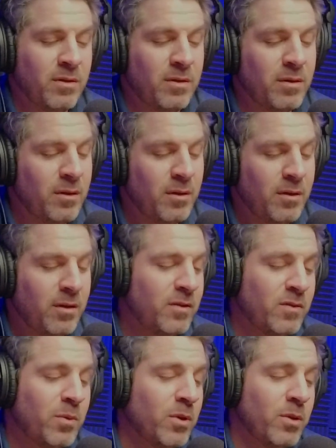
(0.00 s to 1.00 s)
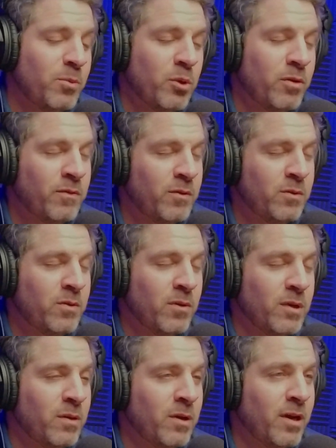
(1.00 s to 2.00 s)
And that's a really beautiful
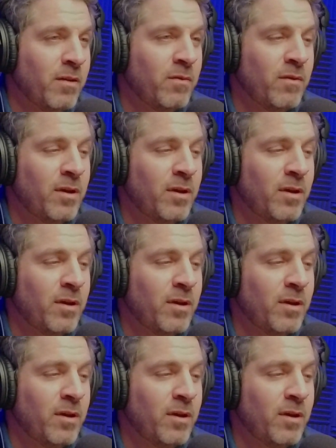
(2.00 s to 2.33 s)
story you have.